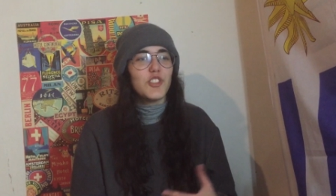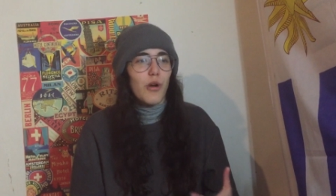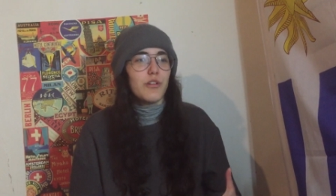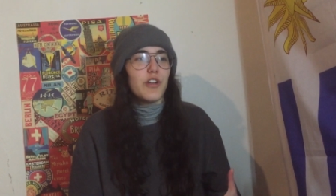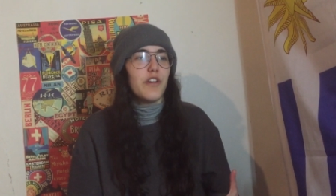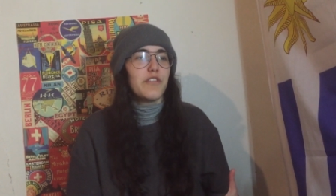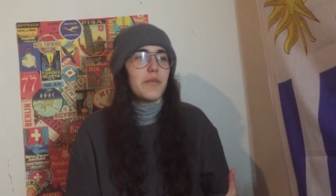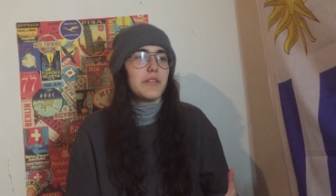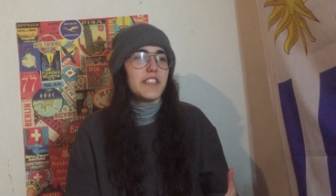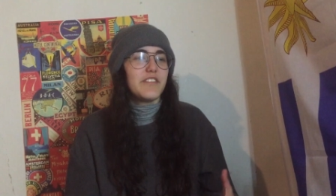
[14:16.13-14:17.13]
don't know if I
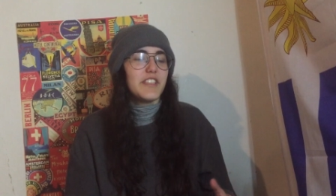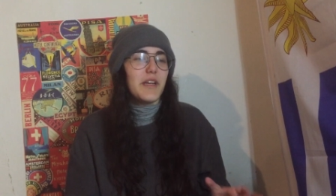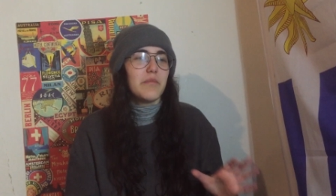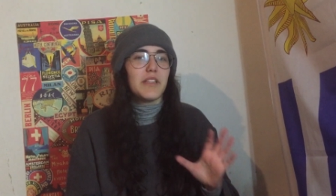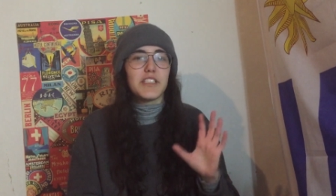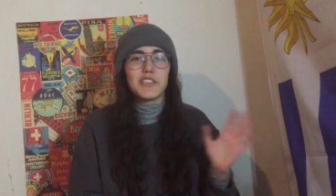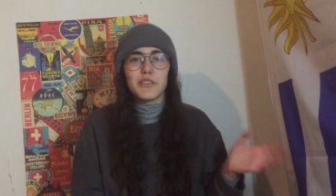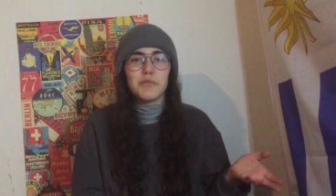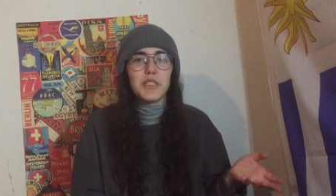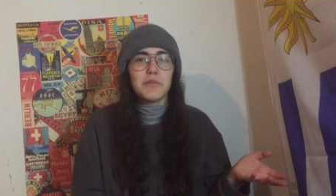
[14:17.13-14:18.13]
believe in them. Like
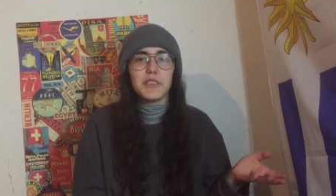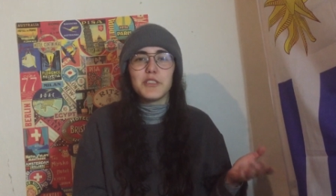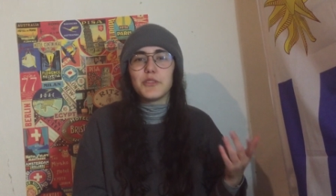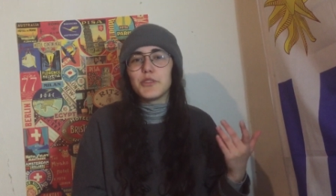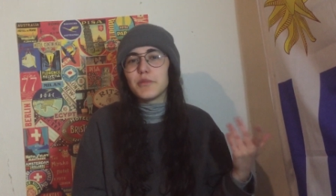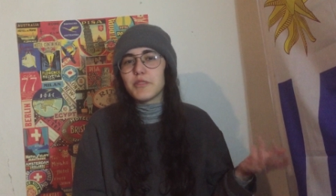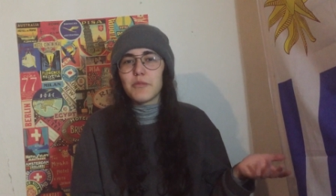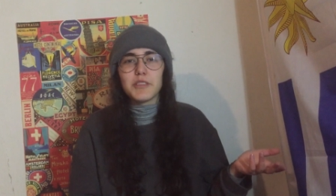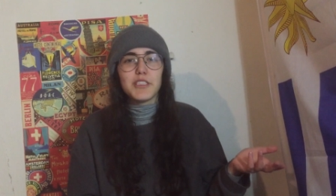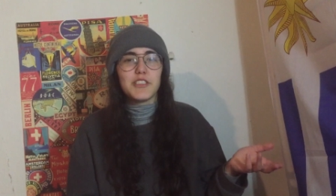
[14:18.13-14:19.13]
sometimes I do,
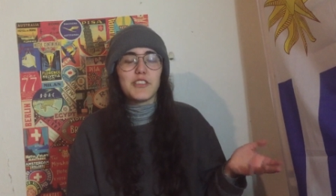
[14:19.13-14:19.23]
sometimes I